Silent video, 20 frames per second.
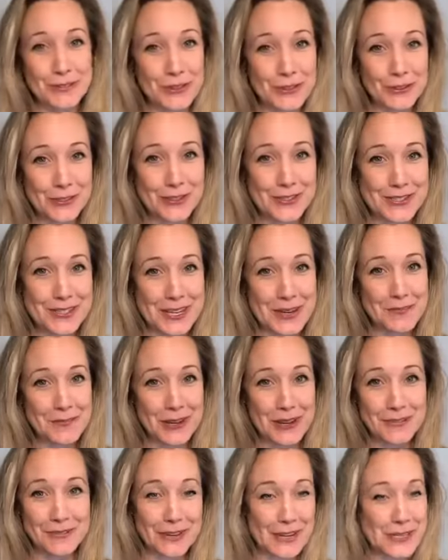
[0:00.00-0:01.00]
you who've seen
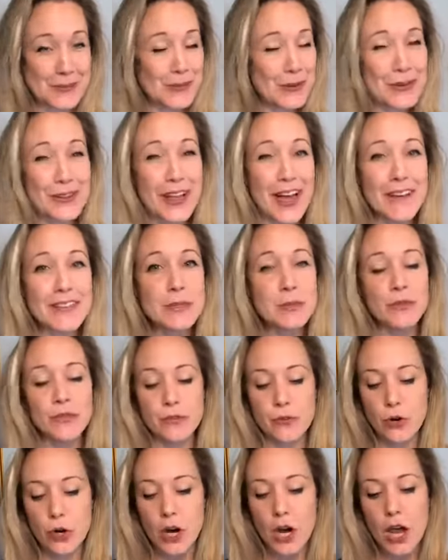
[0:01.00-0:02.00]
my Facebook lives
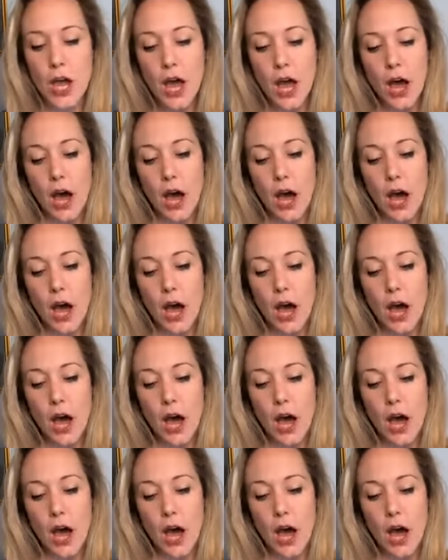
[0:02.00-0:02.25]
before,